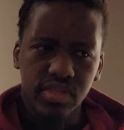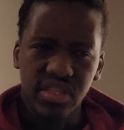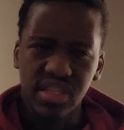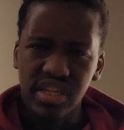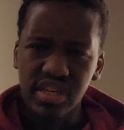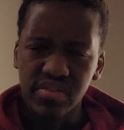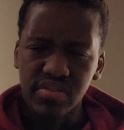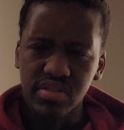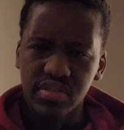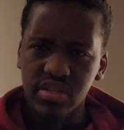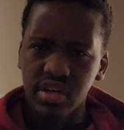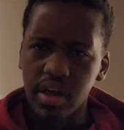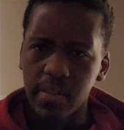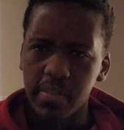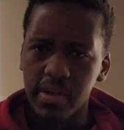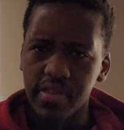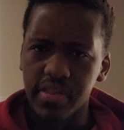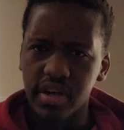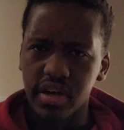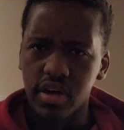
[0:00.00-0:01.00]
killed
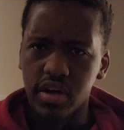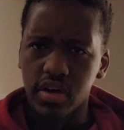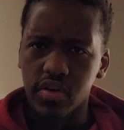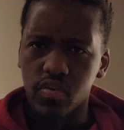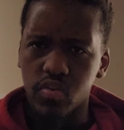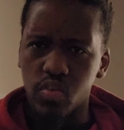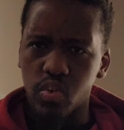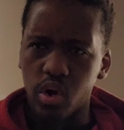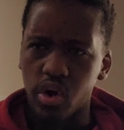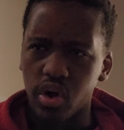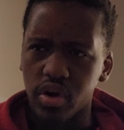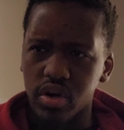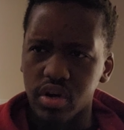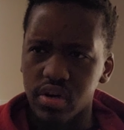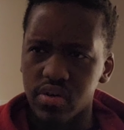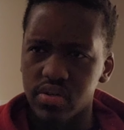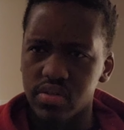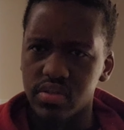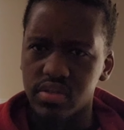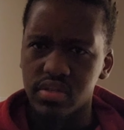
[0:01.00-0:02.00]
some of the
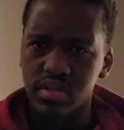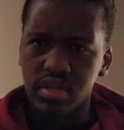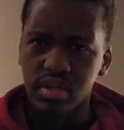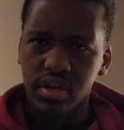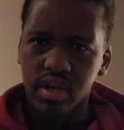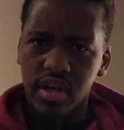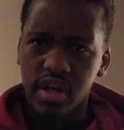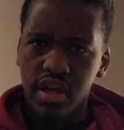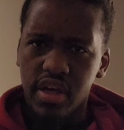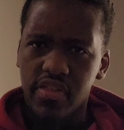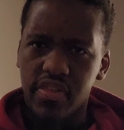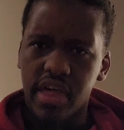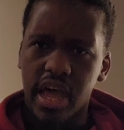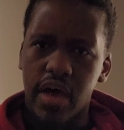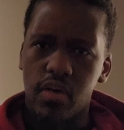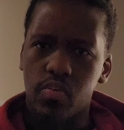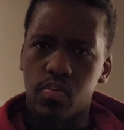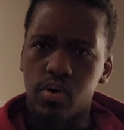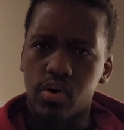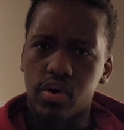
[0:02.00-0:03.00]
workers
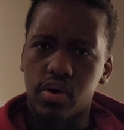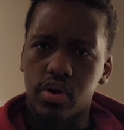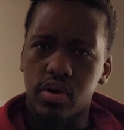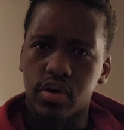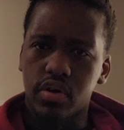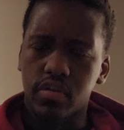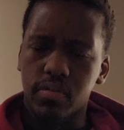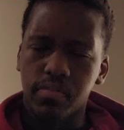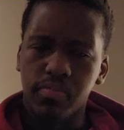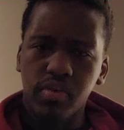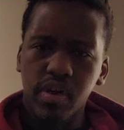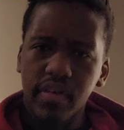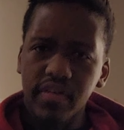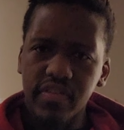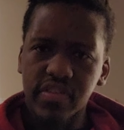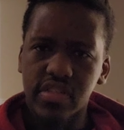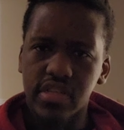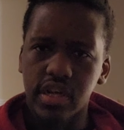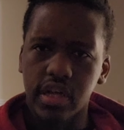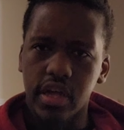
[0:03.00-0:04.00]
that were
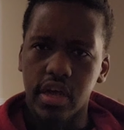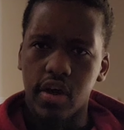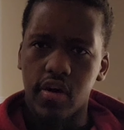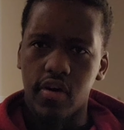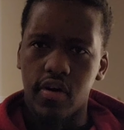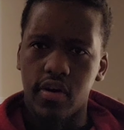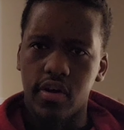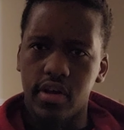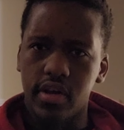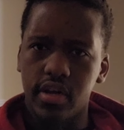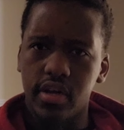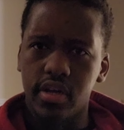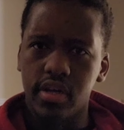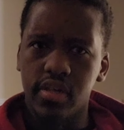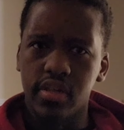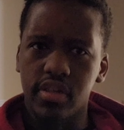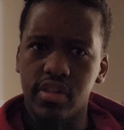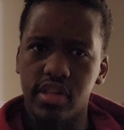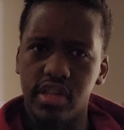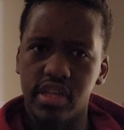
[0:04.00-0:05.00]
previously on
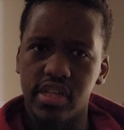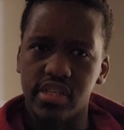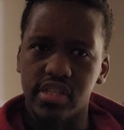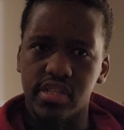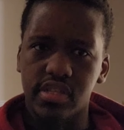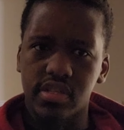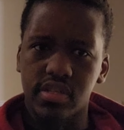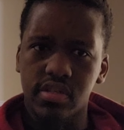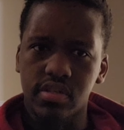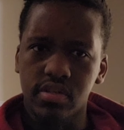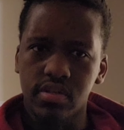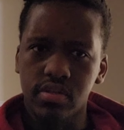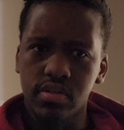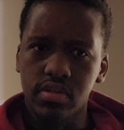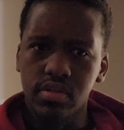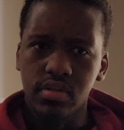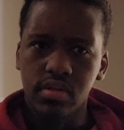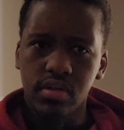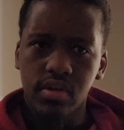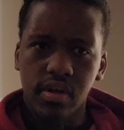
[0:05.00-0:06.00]
this
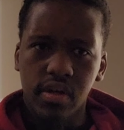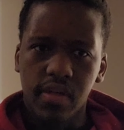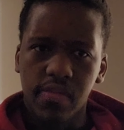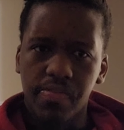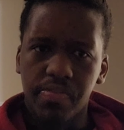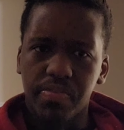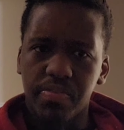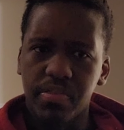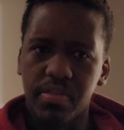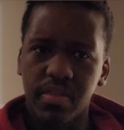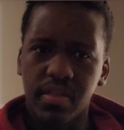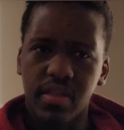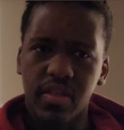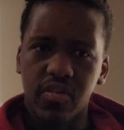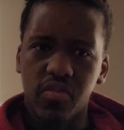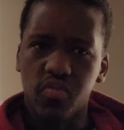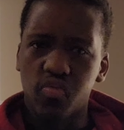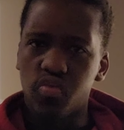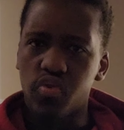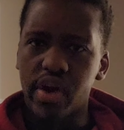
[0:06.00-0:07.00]

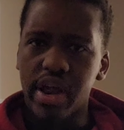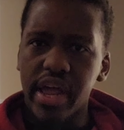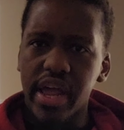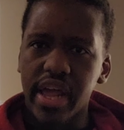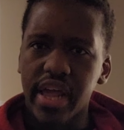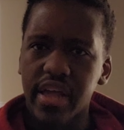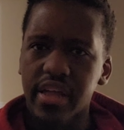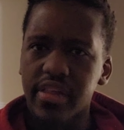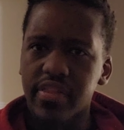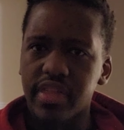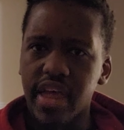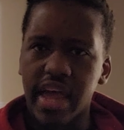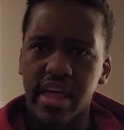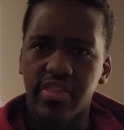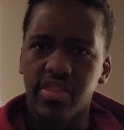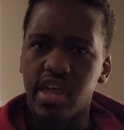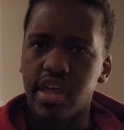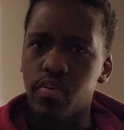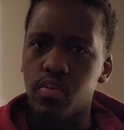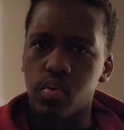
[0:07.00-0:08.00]
rig
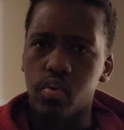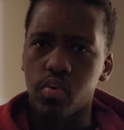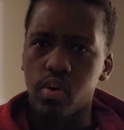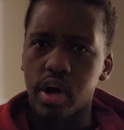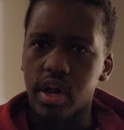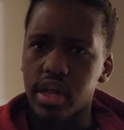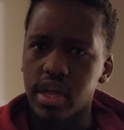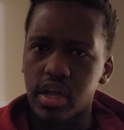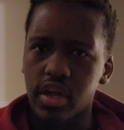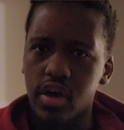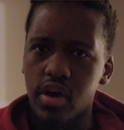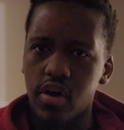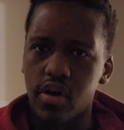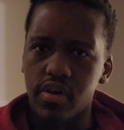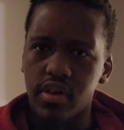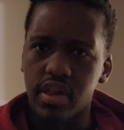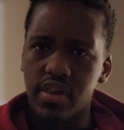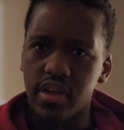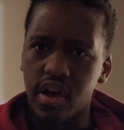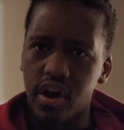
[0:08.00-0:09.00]
that they were working
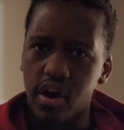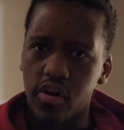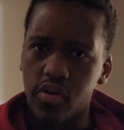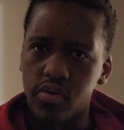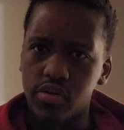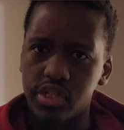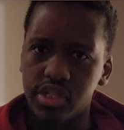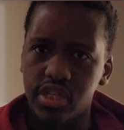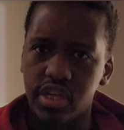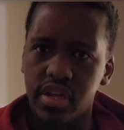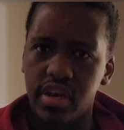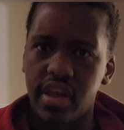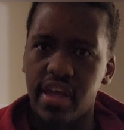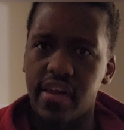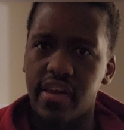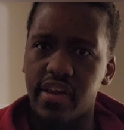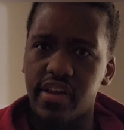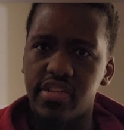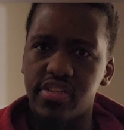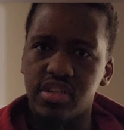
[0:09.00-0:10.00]
on in the ocean
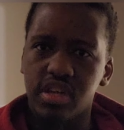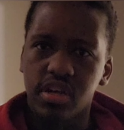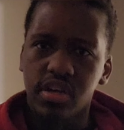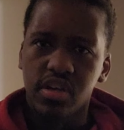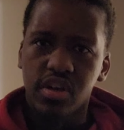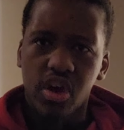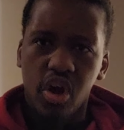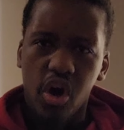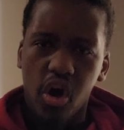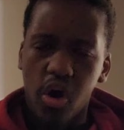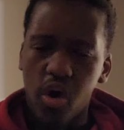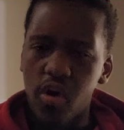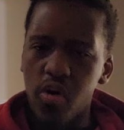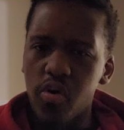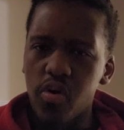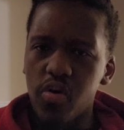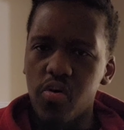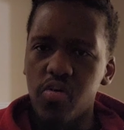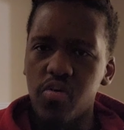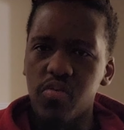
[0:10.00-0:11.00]
and it's
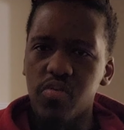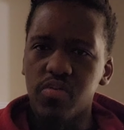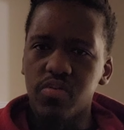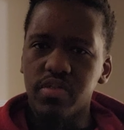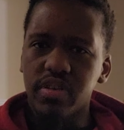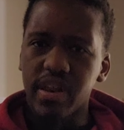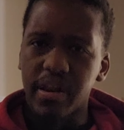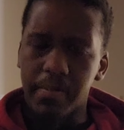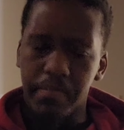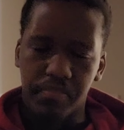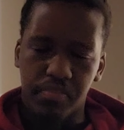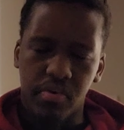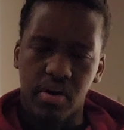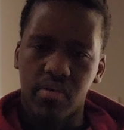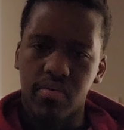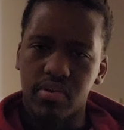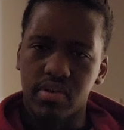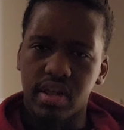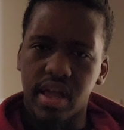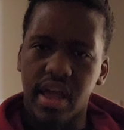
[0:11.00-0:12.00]
old and
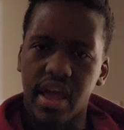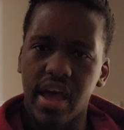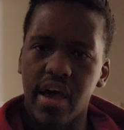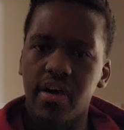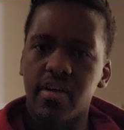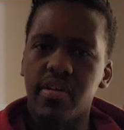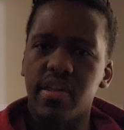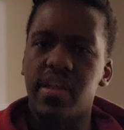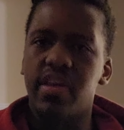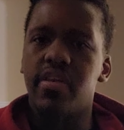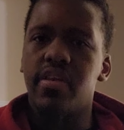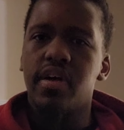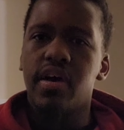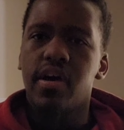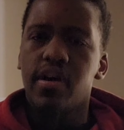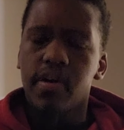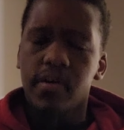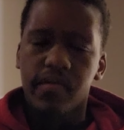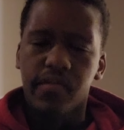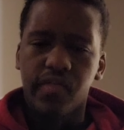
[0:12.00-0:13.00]
broke down and
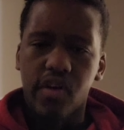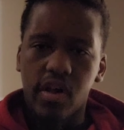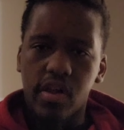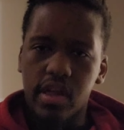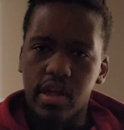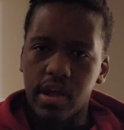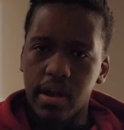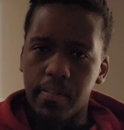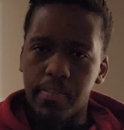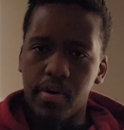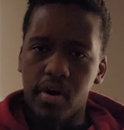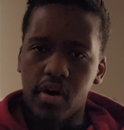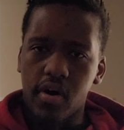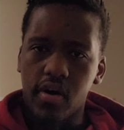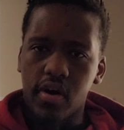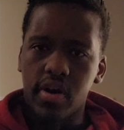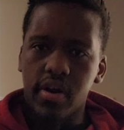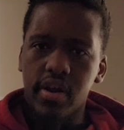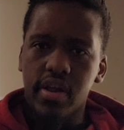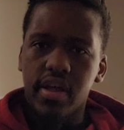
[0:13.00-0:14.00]
falling
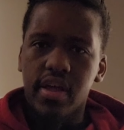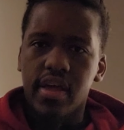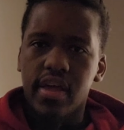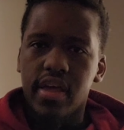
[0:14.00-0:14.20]
apart.